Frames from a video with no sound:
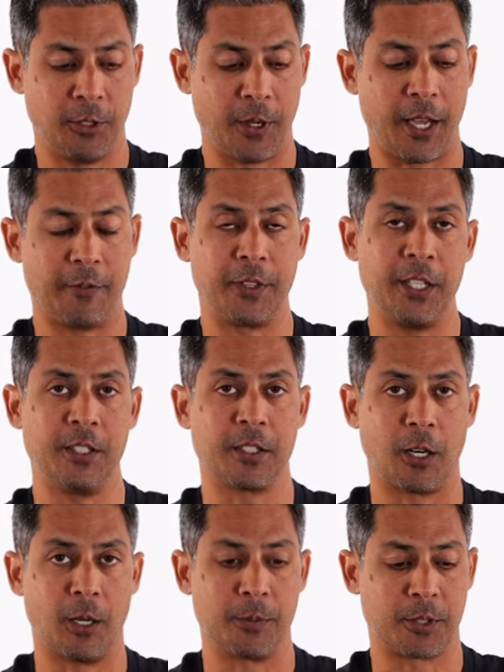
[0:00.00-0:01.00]
you have these
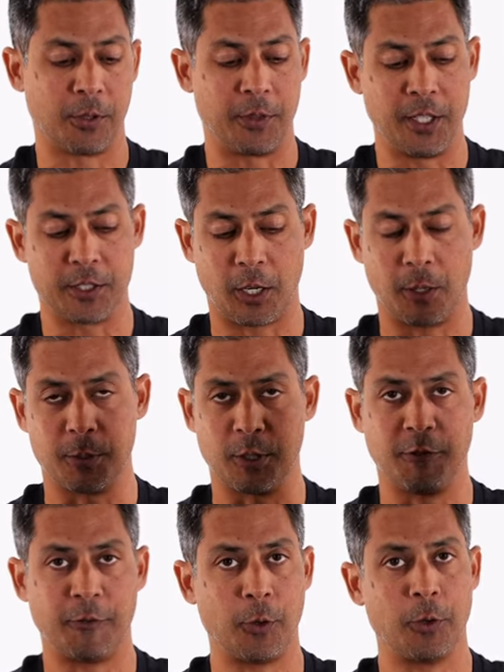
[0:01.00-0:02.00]
arms. So these arms
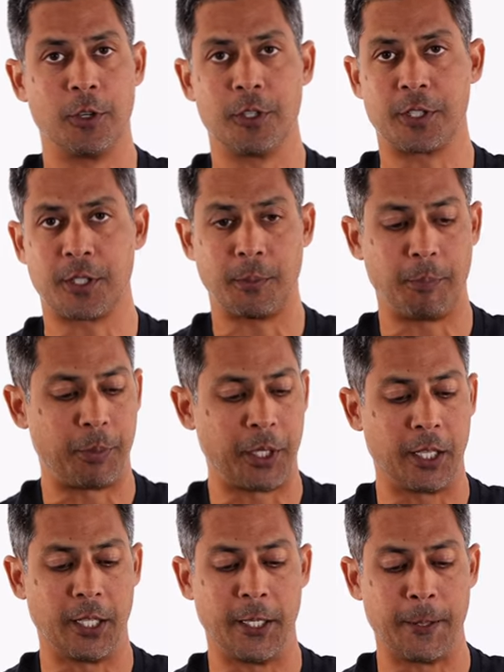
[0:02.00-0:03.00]
are forged,
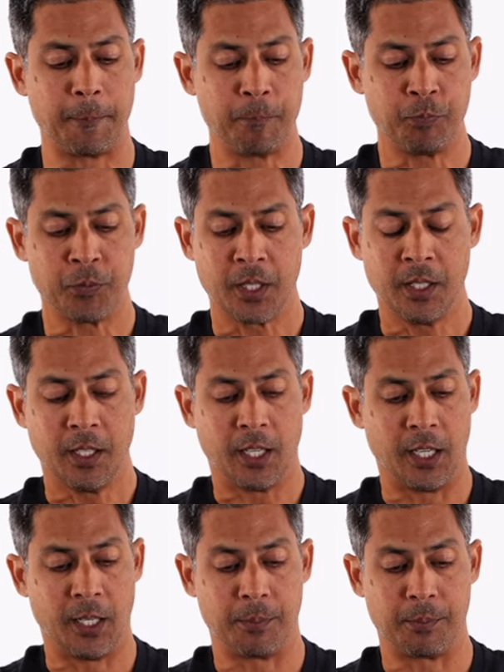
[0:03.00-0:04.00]
billet.
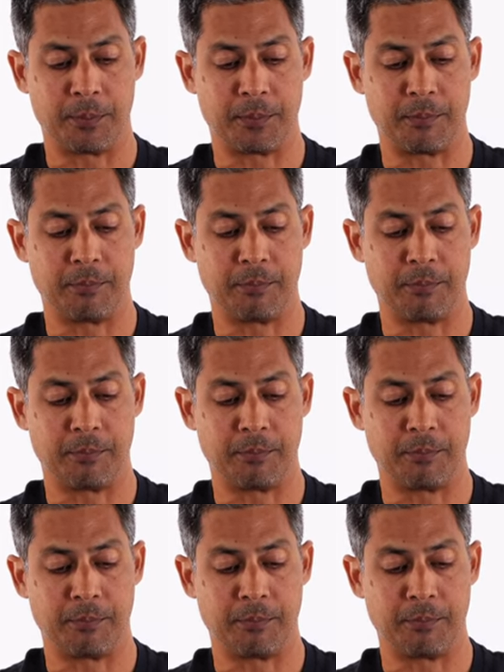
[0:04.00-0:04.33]
Um,